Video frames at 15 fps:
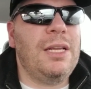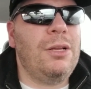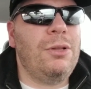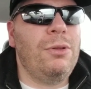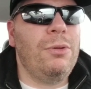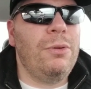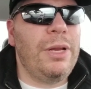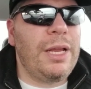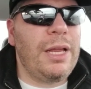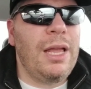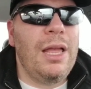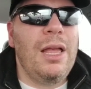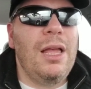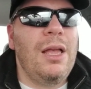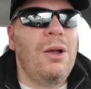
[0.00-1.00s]
including,
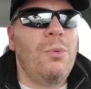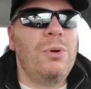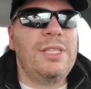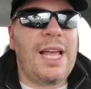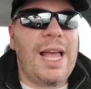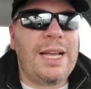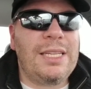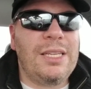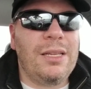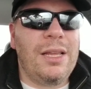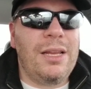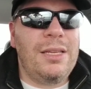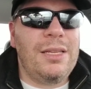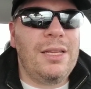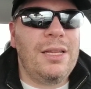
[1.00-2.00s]
was
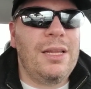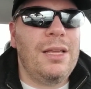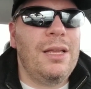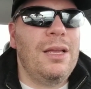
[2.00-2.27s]
excellent.